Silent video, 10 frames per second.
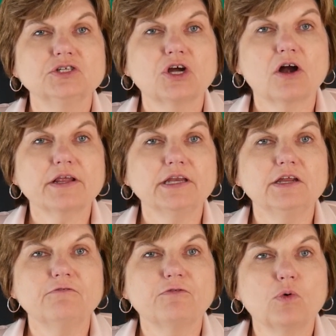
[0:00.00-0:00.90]

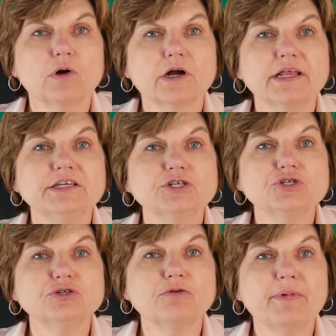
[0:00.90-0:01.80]
targeted for
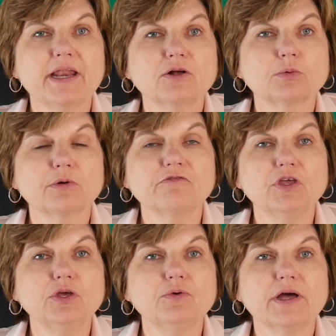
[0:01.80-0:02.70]
additional medical
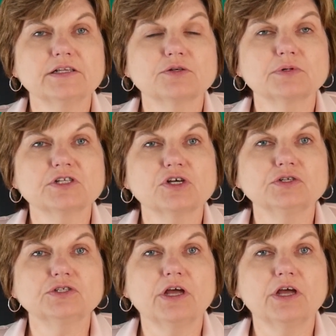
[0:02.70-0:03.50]
review as a result